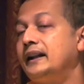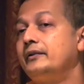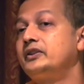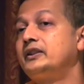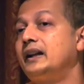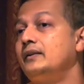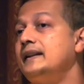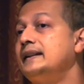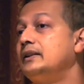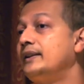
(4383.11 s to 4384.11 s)
When I was
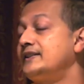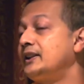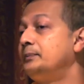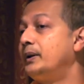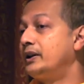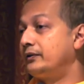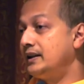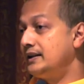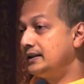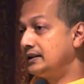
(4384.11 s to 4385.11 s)
traveling in the western part of
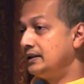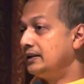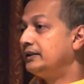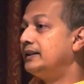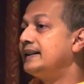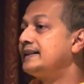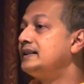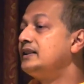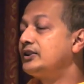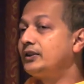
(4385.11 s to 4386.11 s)
India, the
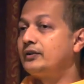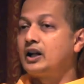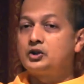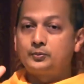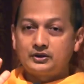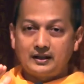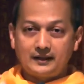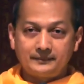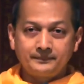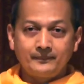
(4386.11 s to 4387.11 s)
deserts of
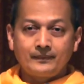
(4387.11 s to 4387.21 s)
Rajputana,